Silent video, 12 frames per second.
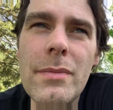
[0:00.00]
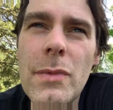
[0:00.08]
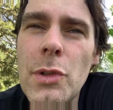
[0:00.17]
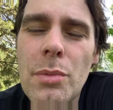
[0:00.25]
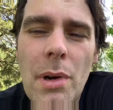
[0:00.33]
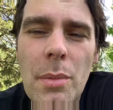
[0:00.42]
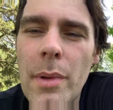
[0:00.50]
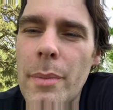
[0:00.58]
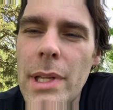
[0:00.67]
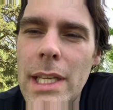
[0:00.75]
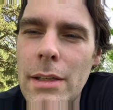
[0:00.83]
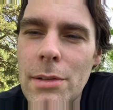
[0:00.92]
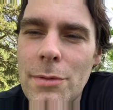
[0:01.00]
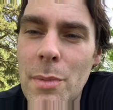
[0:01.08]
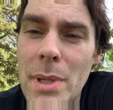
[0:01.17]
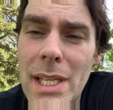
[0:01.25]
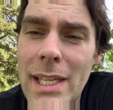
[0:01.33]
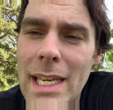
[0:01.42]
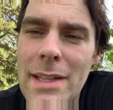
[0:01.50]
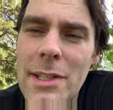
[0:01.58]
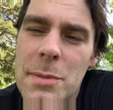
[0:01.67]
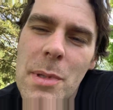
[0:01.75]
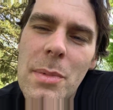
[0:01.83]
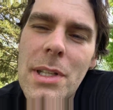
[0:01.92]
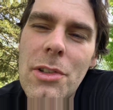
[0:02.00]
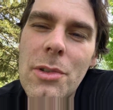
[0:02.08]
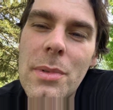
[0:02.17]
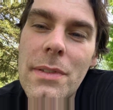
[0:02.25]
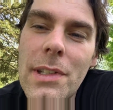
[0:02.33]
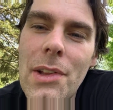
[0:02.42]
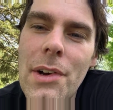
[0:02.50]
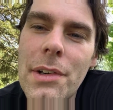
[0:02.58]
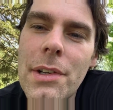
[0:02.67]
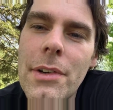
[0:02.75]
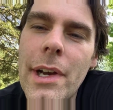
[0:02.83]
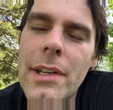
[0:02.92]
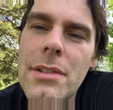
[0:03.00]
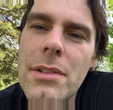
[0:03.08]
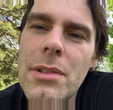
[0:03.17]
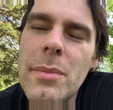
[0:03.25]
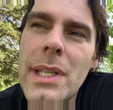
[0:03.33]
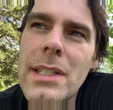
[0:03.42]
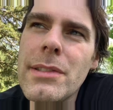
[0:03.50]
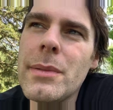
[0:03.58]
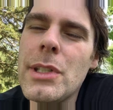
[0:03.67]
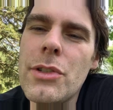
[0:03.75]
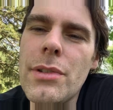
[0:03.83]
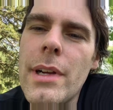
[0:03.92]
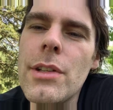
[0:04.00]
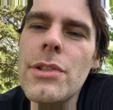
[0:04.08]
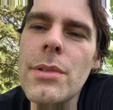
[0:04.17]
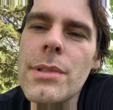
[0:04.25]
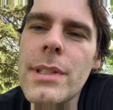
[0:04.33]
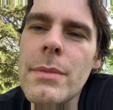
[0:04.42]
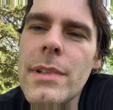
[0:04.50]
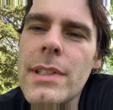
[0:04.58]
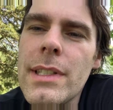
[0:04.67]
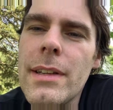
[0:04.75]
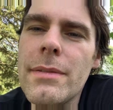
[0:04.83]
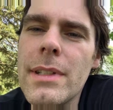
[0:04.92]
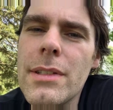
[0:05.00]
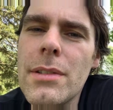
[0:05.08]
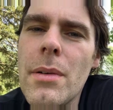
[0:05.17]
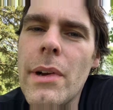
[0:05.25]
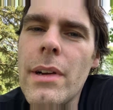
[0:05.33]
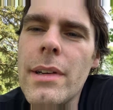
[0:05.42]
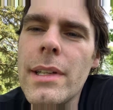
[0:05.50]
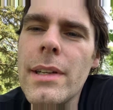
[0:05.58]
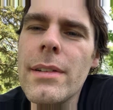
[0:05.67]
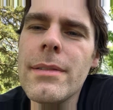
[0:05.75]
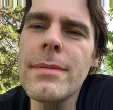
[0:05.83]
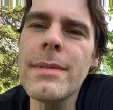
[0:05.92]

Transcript: you'll probably hear from me again. This might be a little bit of a longer gratitude because I'm going to try and show some of the stuff that's going on here.